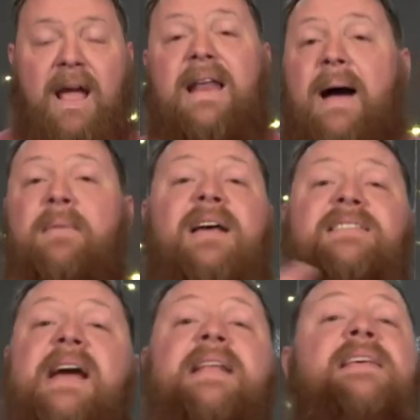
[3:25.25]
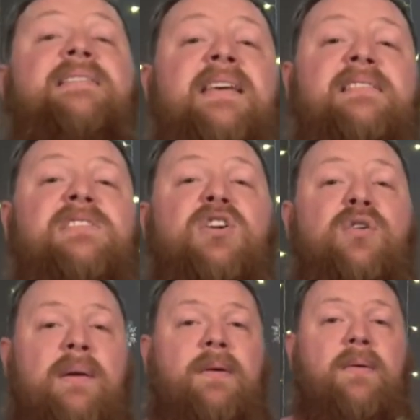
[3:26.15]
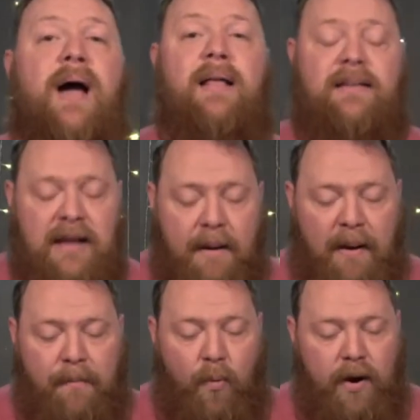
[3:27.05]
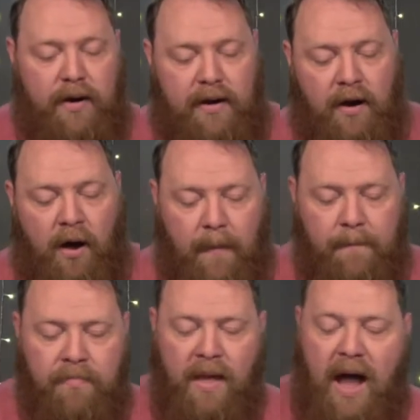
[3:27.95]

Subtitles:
Now, I'm not saying these things to creep you out. That's not my point at all.